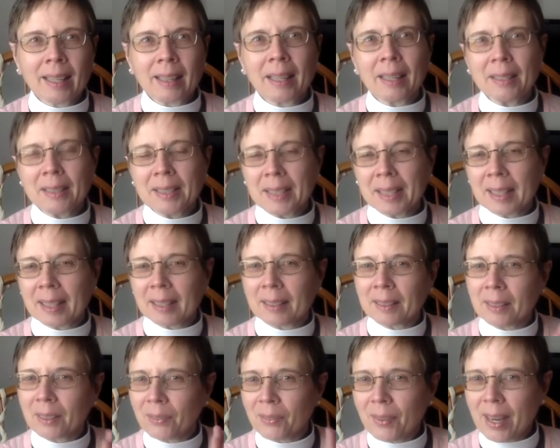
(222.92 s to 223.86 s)
there's a
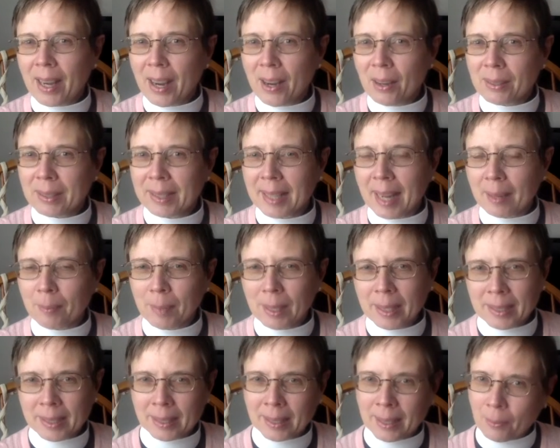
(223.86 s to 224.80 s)
little video
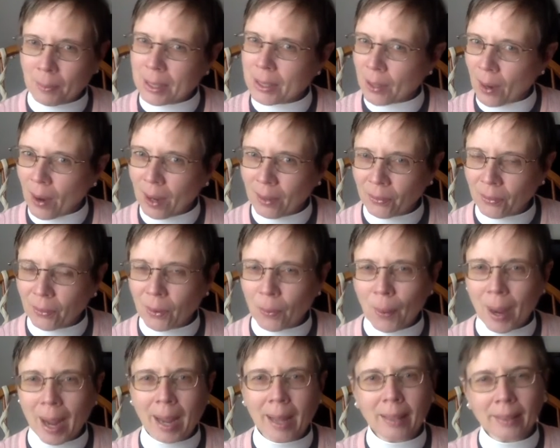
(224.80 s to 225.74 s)
segments, and then we talk for
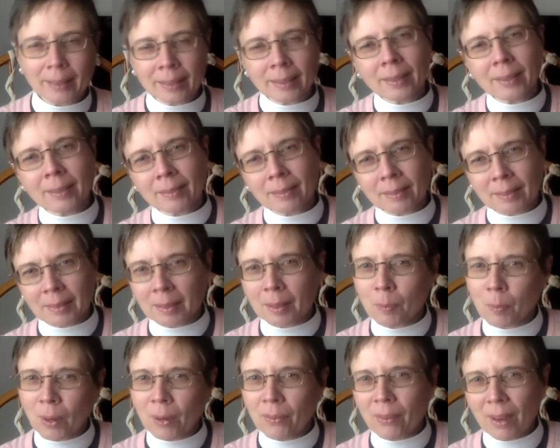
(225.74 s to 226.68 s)
a while, and a
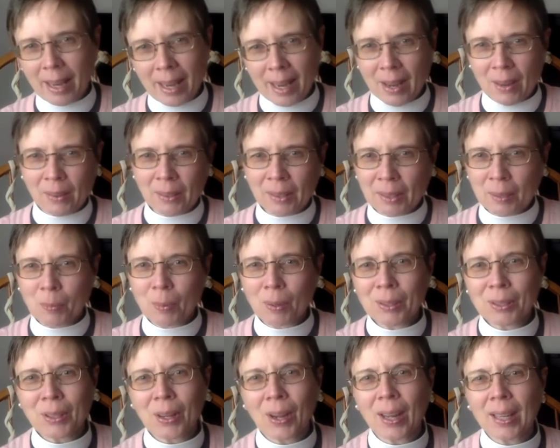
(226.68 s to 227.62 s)
little more video, a little
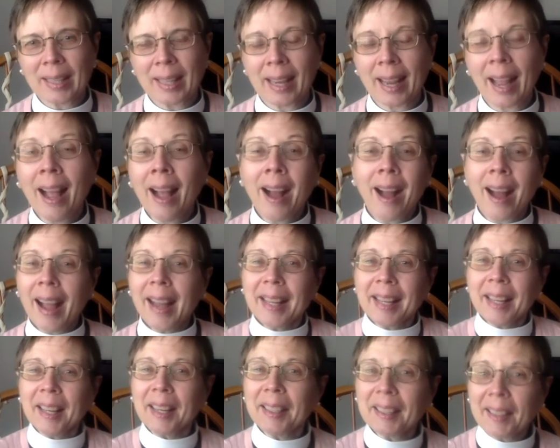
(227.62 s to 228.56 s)
more talking. I
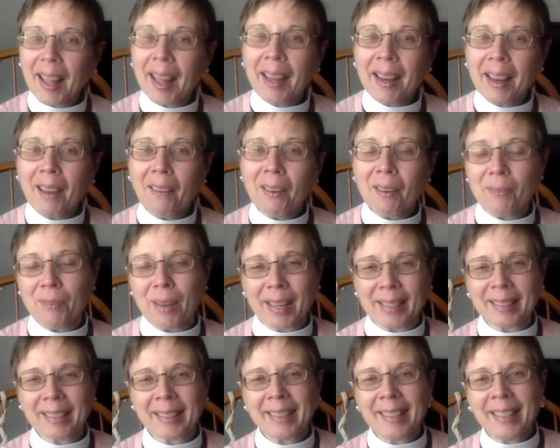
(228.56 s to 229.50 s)
got a lot out of
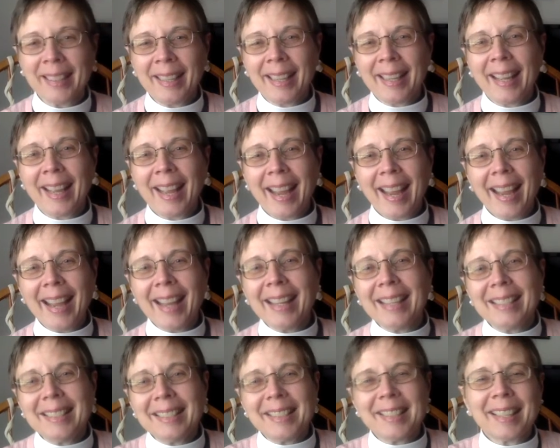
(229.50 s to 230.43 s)
it.
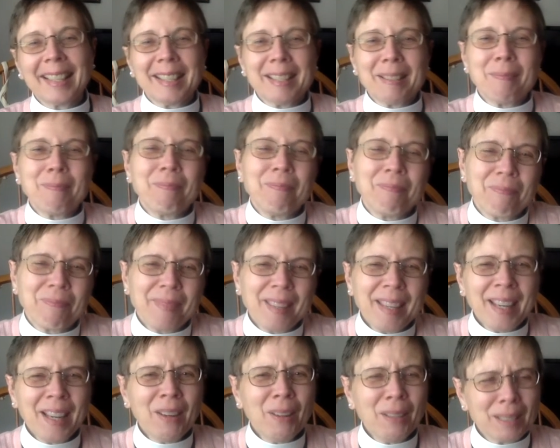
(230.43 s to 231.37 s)
And, um,
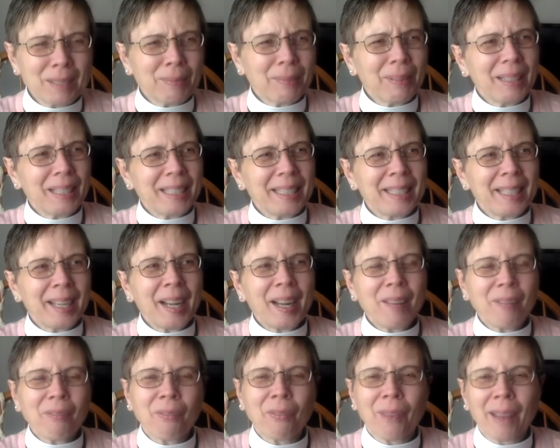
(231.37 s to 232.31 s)
you know, it's really
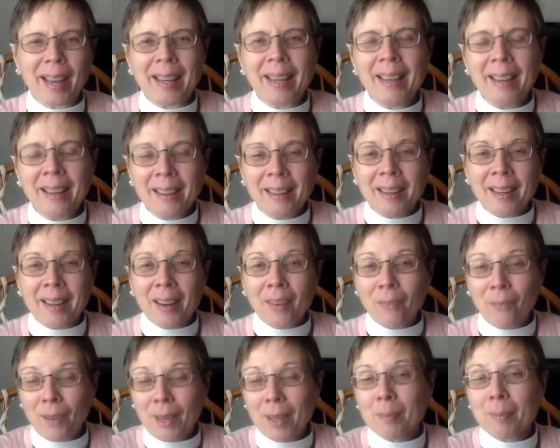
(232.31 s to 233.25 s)
tough when
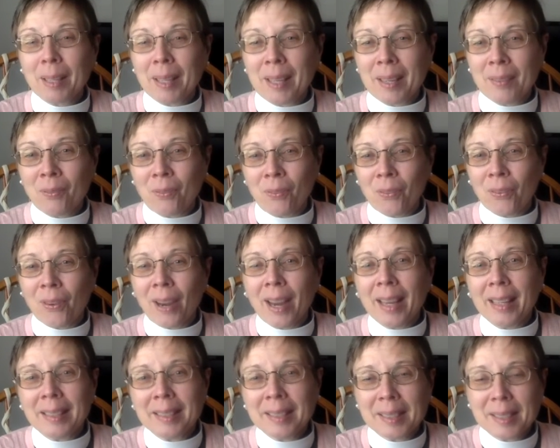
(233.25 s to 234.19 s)
our family and
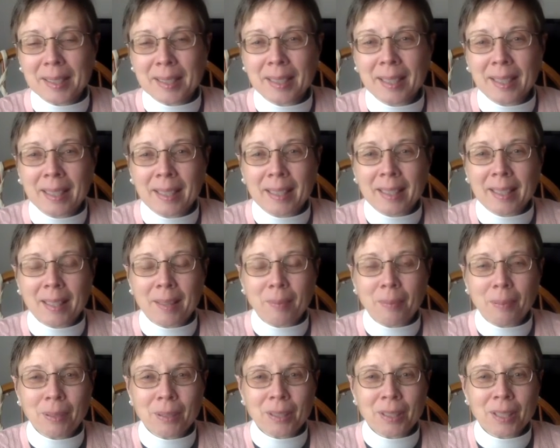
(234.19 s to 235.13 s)
friends, in
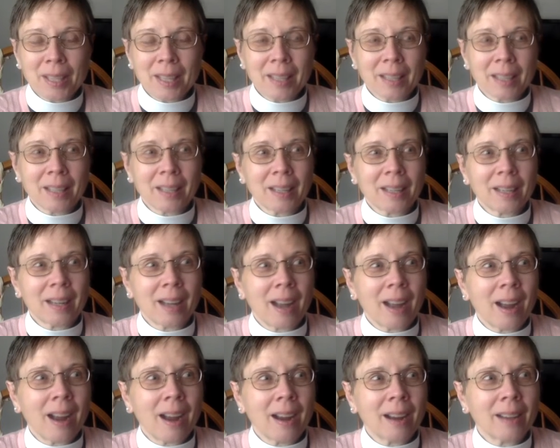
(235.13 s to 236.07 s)
particular,
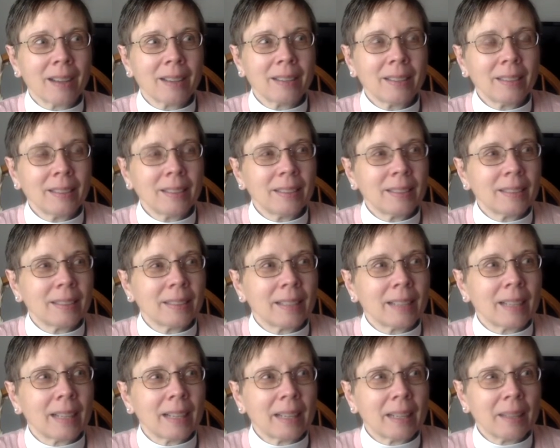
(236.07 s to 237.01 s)
are
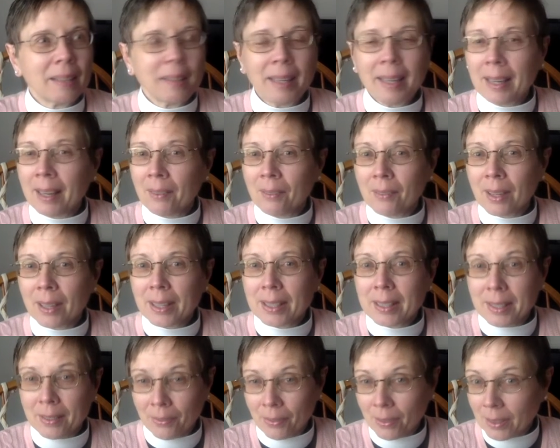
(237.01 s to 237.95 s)
uh, thinking
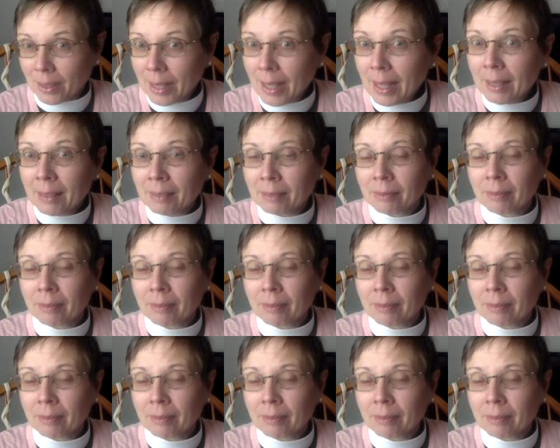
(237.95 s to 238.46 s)
very differently